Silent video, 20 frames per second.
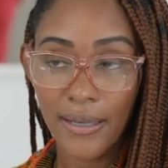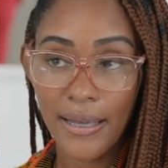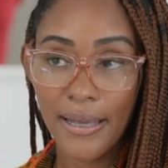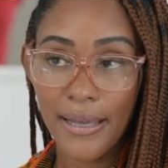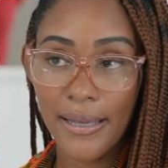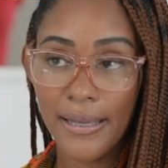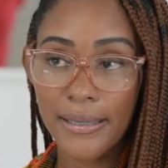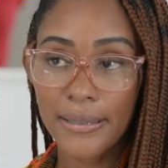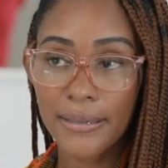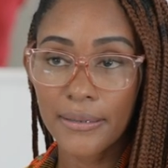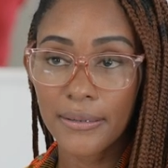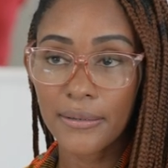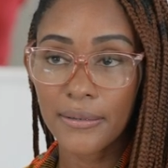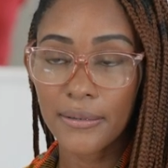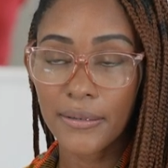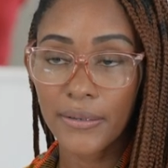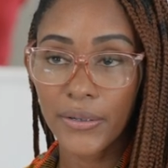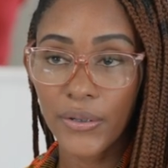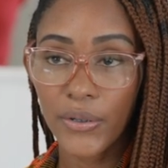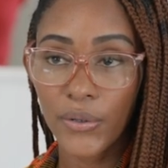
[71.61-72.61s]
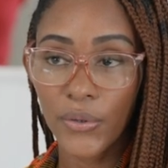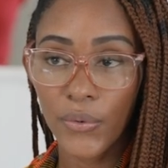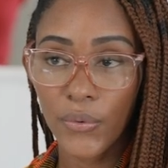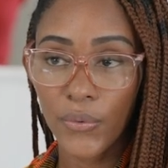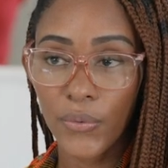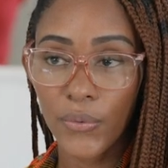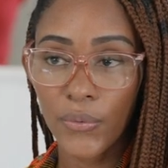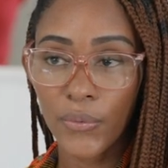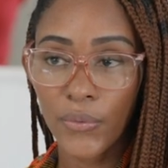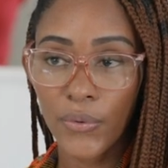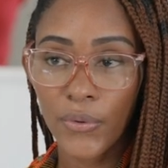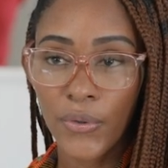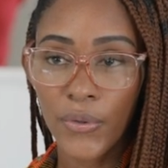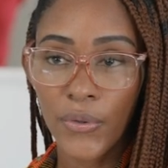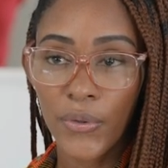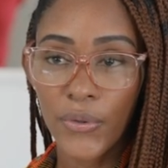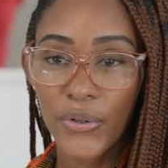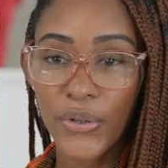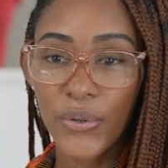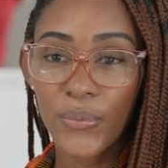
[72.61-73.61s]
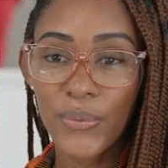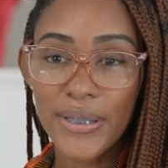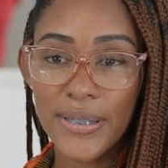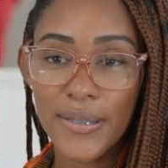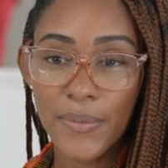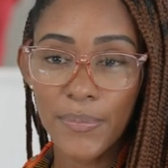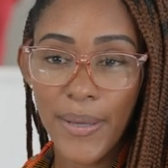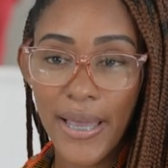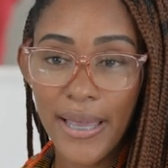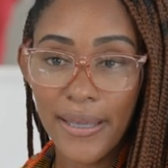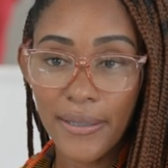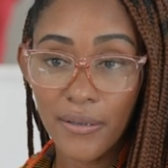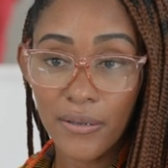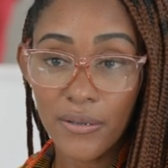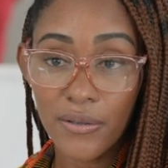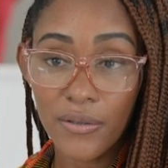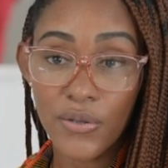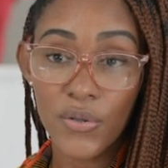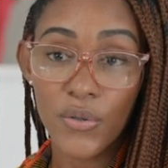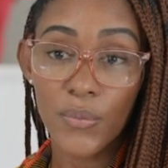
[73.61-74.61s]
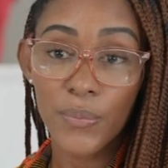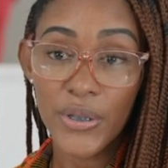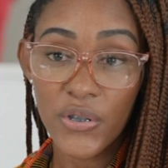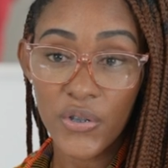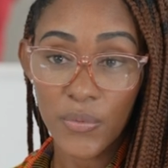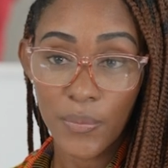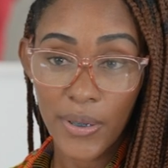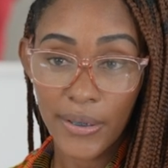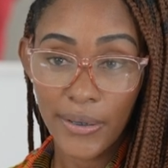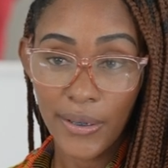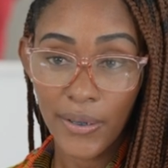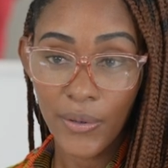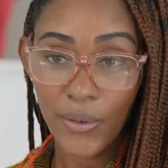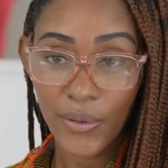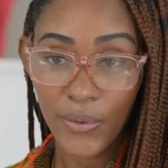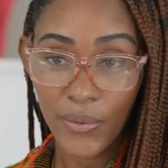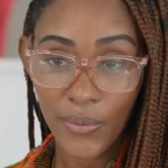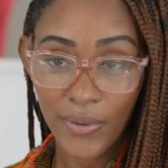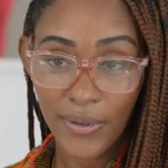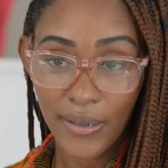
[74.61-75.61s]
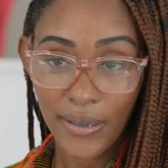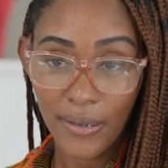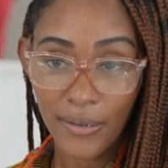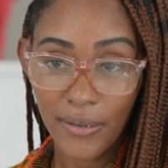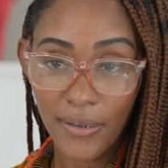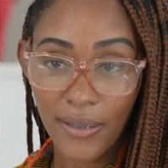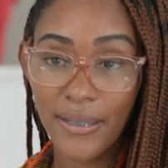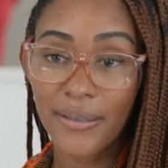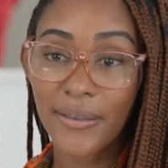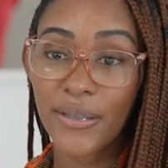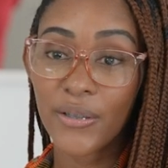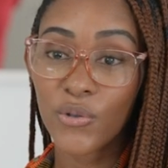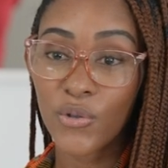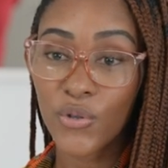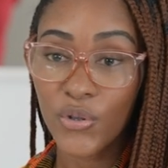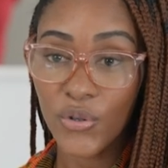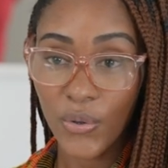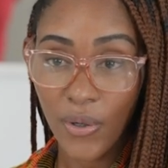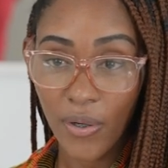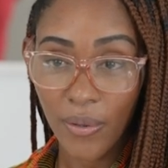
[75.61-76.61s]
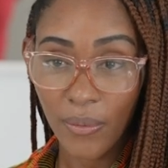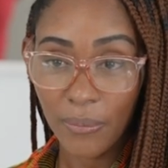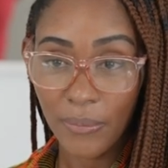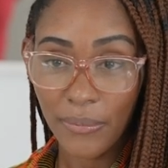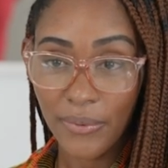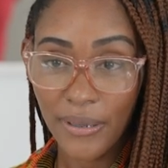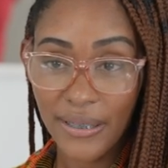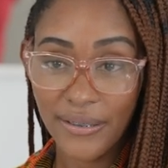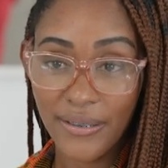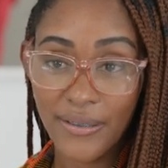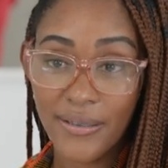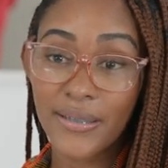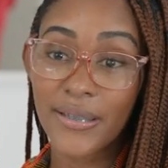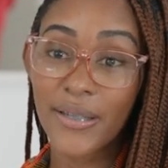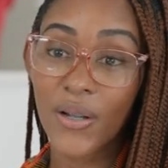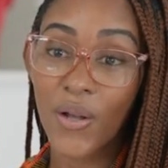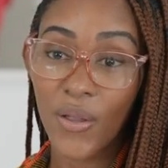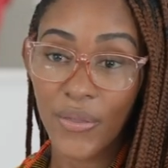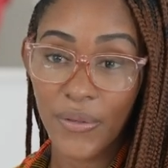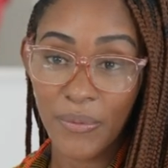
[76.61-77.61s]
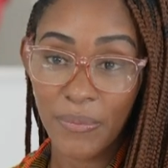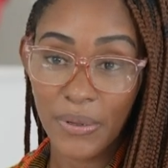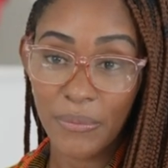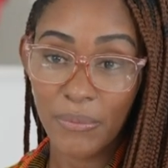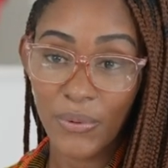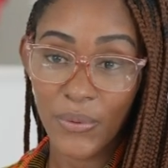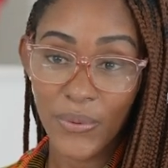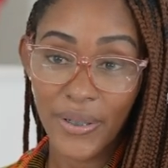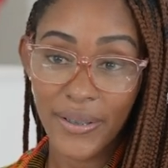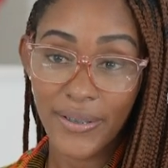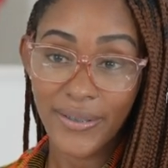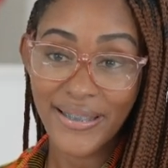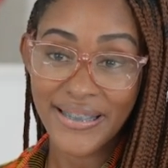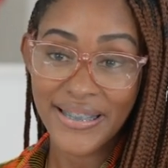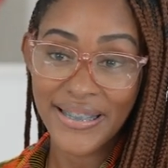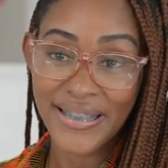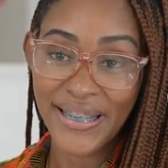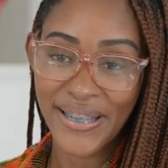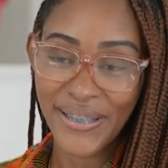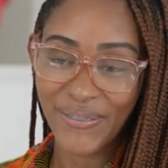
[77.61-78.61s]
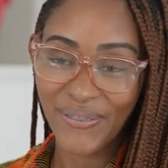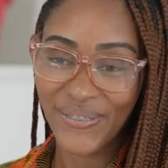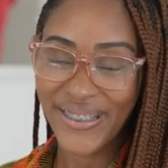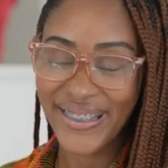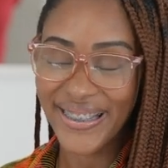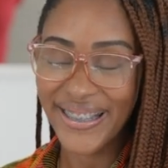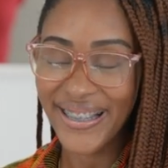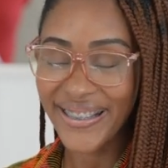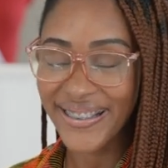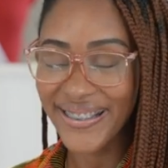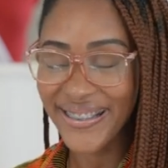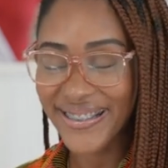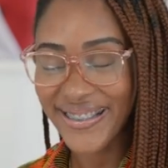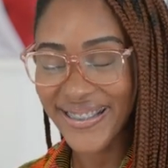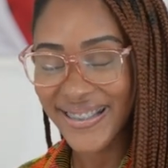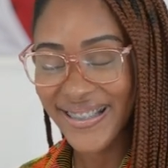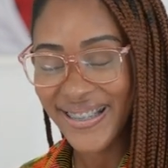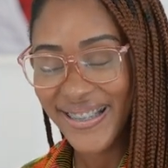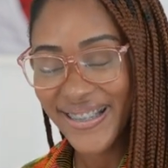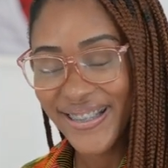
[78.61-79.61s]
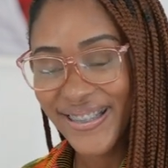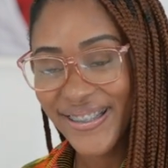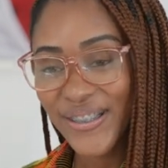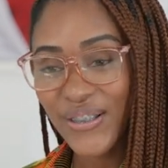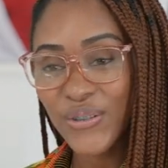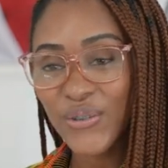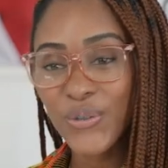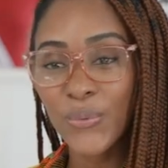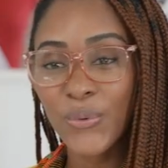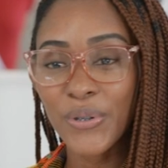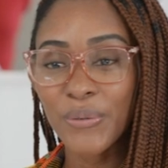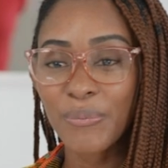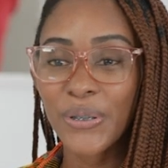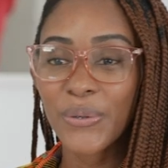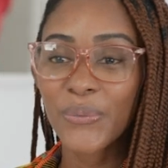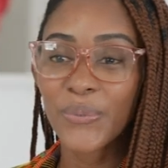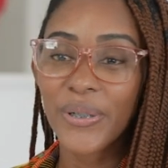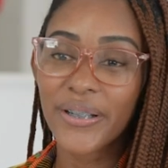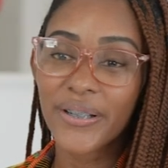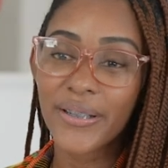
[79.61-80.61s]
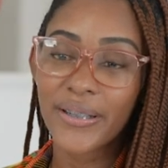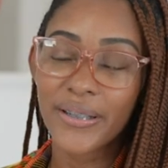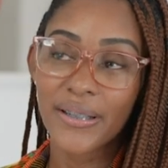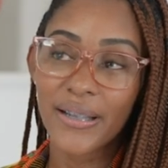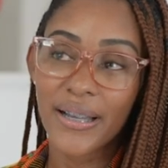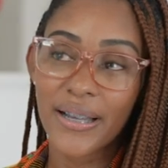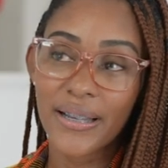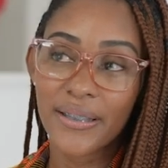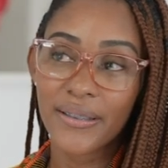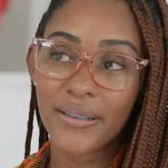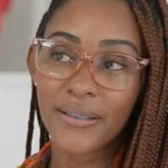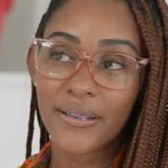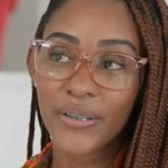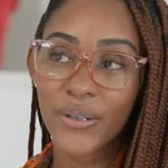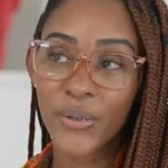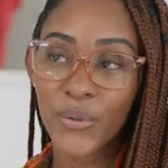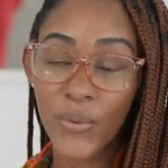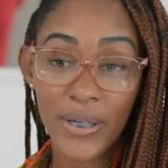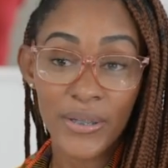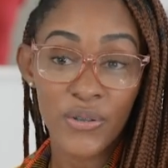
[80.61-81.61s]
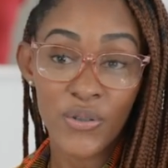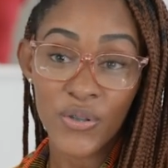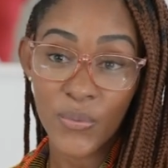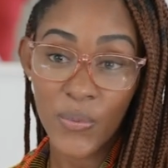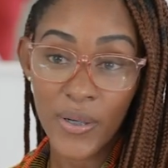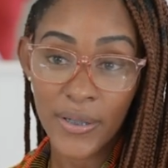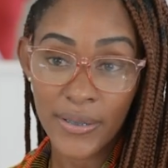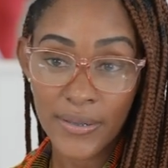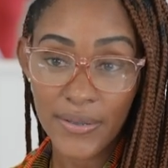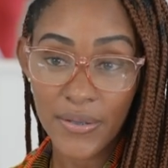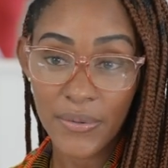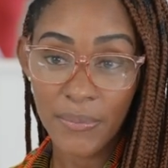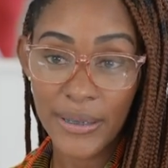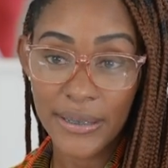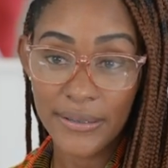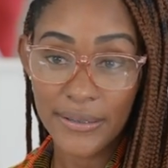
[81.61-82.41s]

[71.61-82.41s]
And, you know, you would spend so much money on clothing, and then you show up and you see other people wearing the same things that you would be wearing. And, you know, I just wanted to be